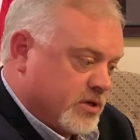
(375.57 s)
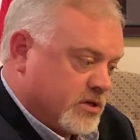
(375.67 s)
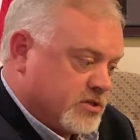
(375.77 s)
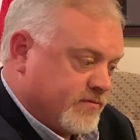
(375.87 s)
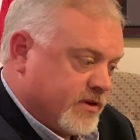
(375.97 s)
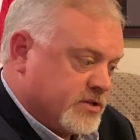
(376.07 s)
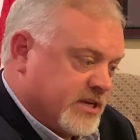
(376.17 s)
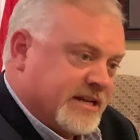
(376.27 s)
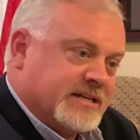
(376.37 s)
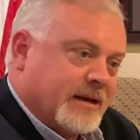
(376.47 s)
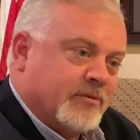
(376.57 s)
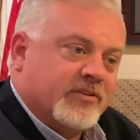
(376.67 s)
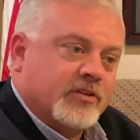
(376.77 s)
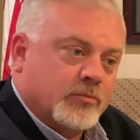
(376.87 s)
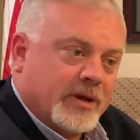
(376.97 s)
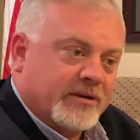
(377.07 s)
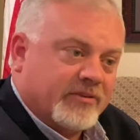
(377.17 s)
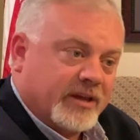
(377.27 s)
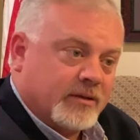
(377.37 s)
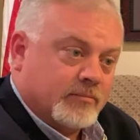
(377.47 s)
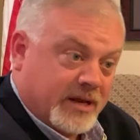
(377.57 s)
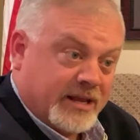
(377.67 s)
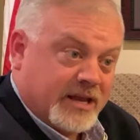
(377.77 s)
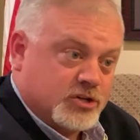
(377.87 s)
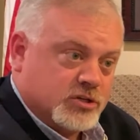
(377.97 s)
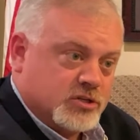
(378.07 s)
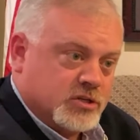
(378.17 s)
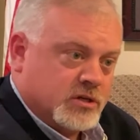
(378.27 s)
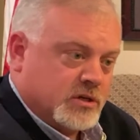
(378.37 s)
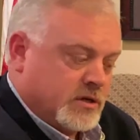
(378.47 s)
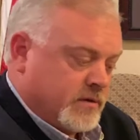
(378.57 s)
because if there's any type of other medications